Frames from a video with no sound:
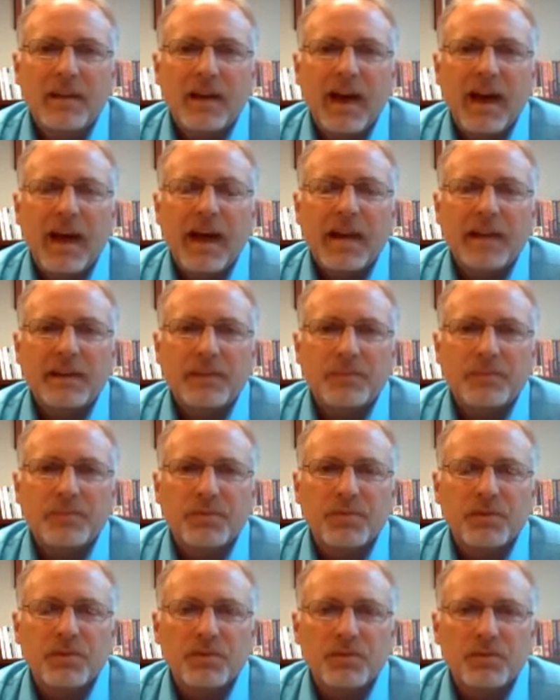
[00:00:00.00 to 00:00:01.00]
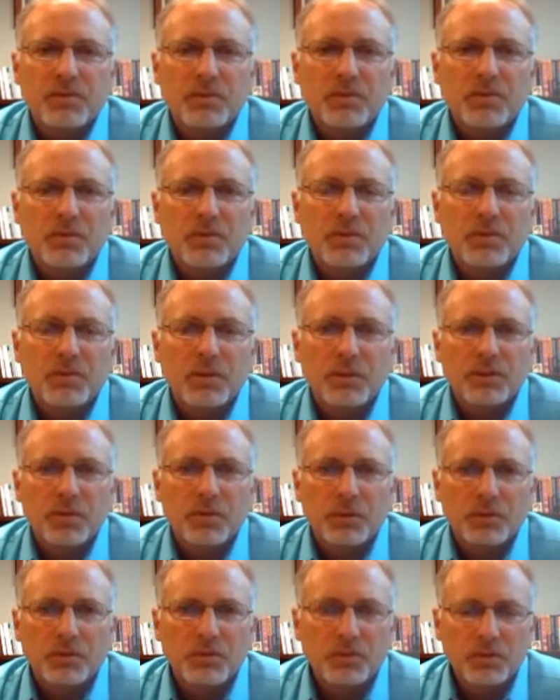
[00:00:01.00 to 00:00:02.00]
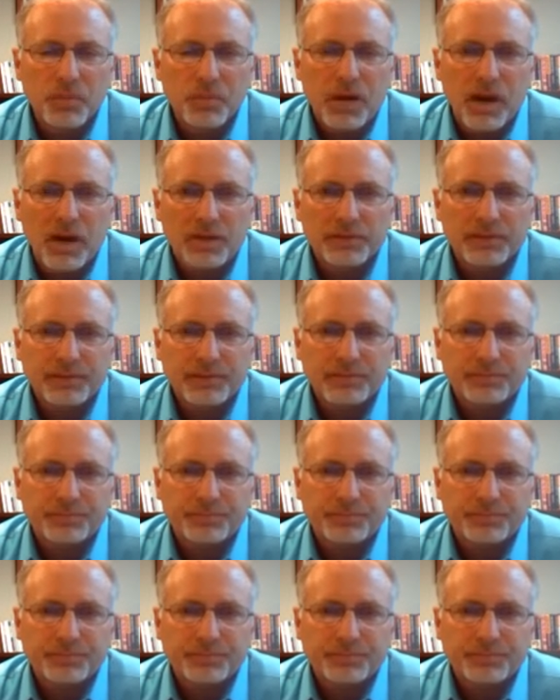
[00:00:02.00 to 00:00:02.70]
items to your toolbox.